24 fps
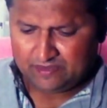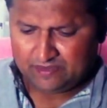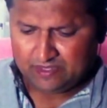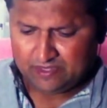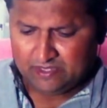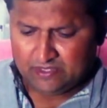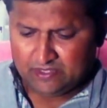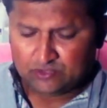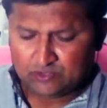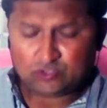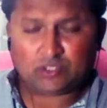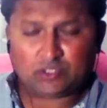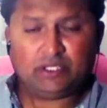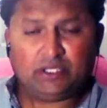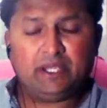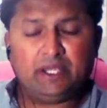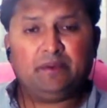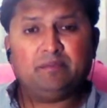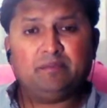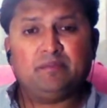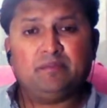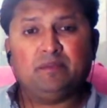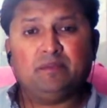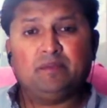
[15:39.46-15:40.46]
So the
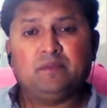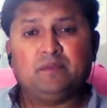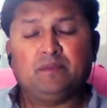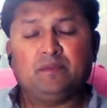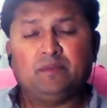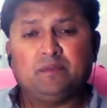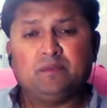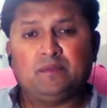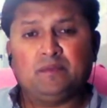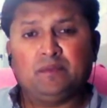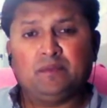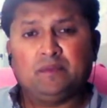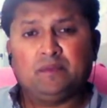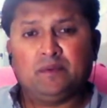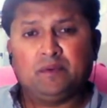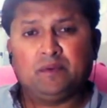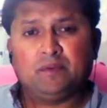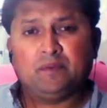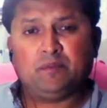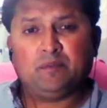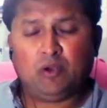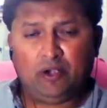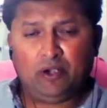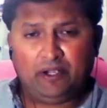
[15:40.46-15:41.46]

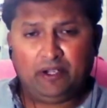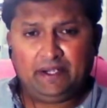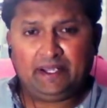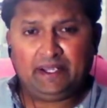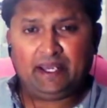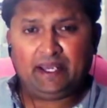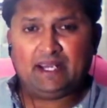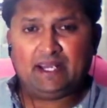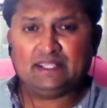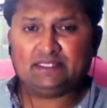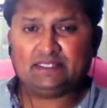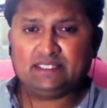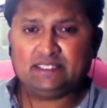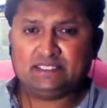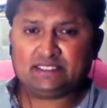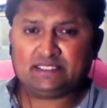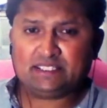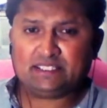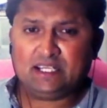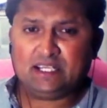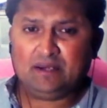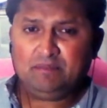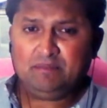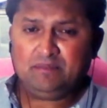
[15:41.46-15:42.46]
political
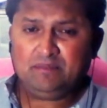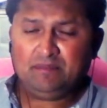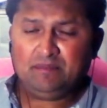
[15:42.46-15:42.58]
system